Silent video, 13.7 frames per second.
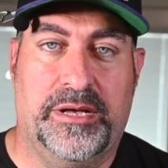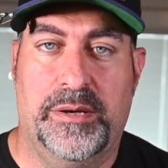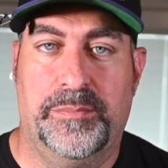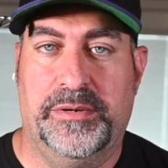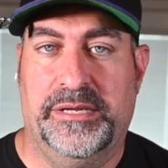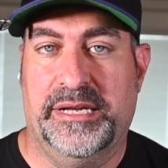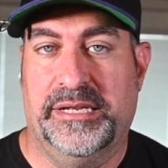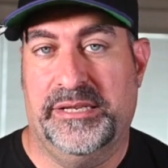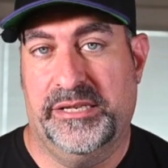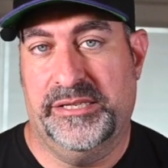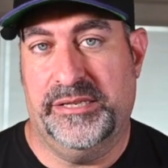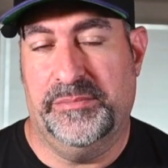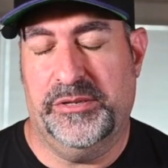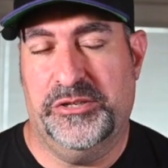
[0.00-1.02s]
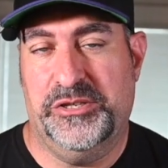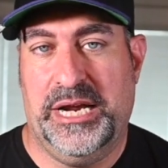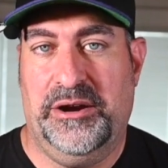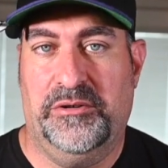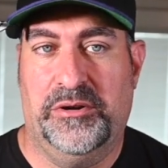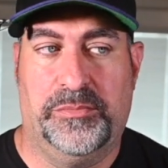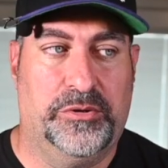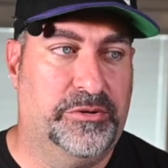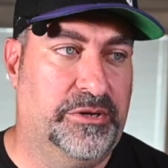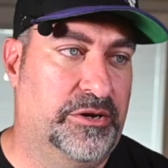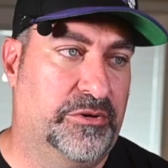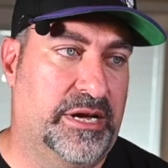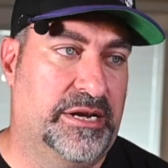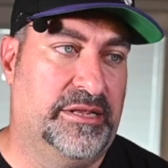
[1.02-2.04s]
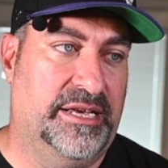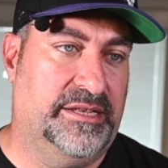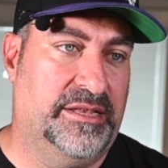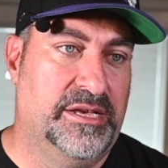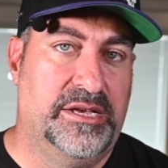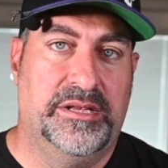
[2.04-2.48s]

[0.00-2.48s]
company that does something charitable, you know, kind of like